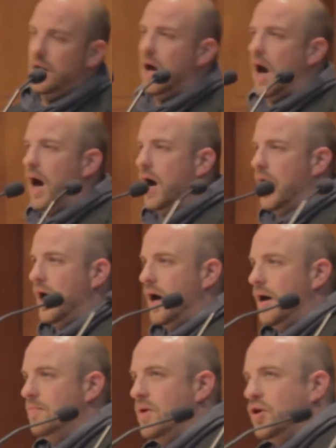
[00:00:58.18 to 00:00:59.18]

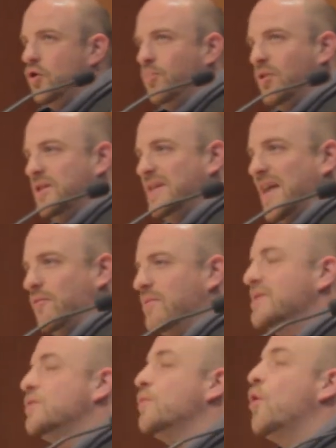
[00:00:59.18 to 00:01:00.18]
You're putting together
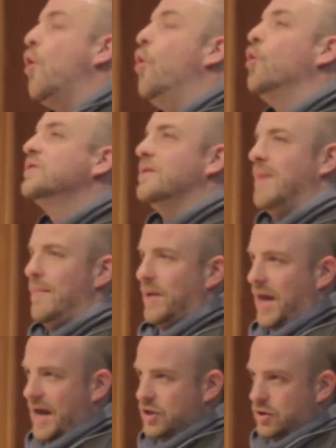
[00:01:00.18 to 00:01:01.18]
into an awesome
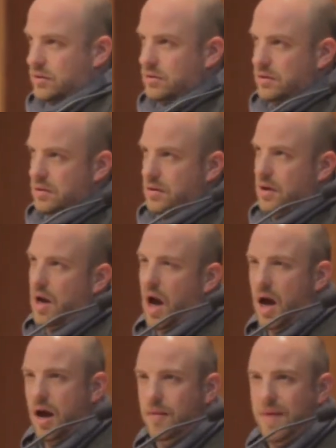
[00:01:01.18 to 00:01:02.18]
application,
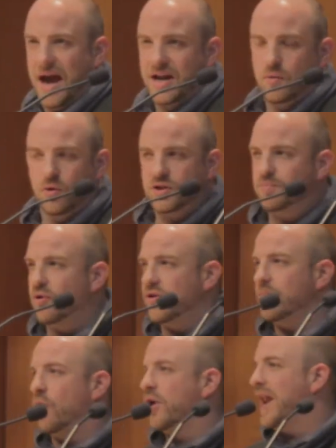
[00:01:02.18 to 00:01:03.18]
and you want to put
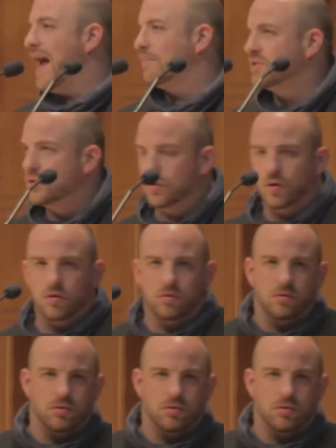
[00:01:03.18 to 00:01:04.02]
them on an app store or